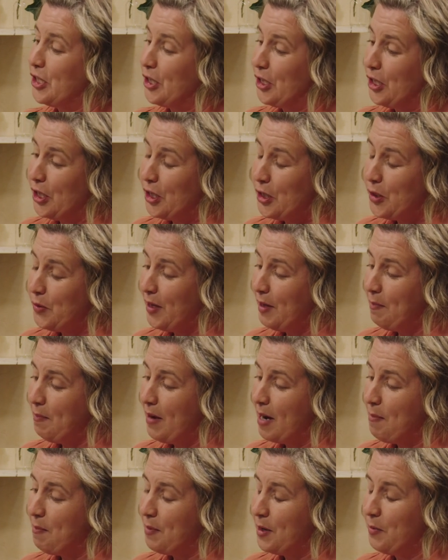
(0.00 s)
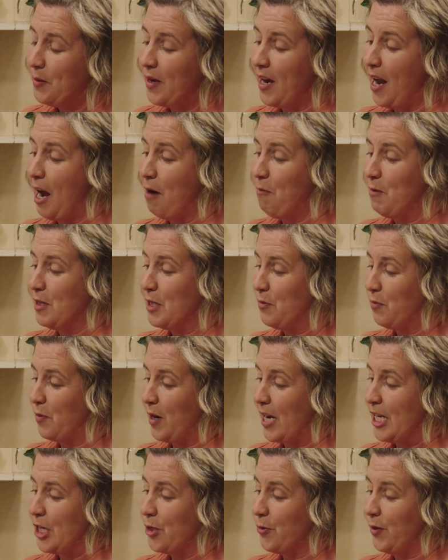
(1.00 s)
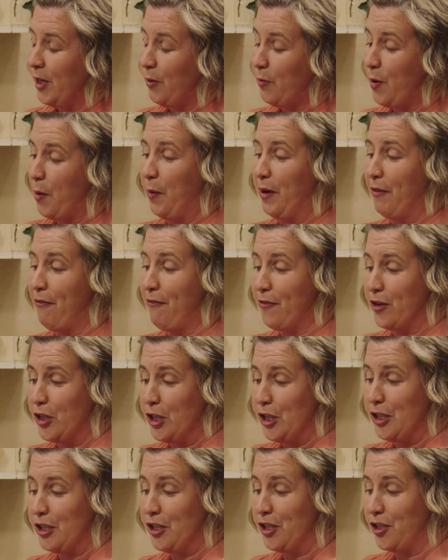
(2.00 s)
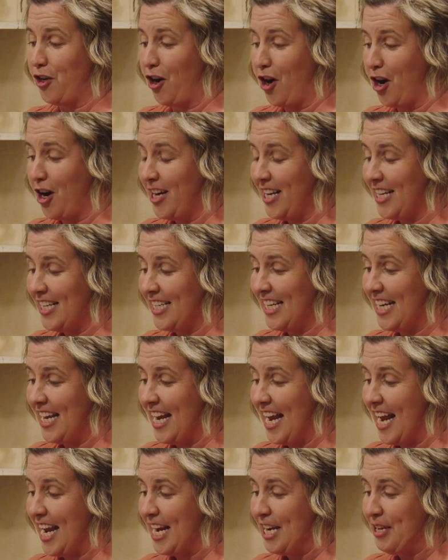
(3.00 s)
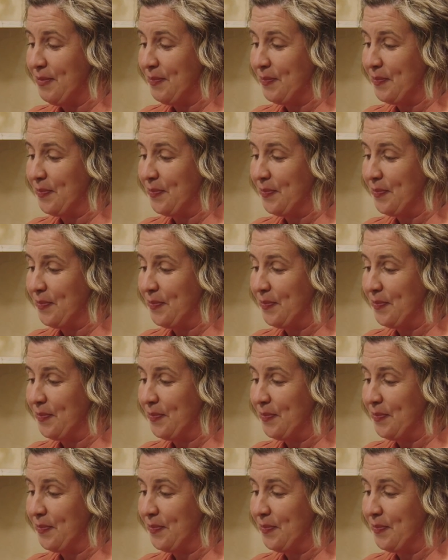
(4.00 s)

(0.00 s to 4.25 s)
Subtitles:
you remember what I was wondering when we first started today?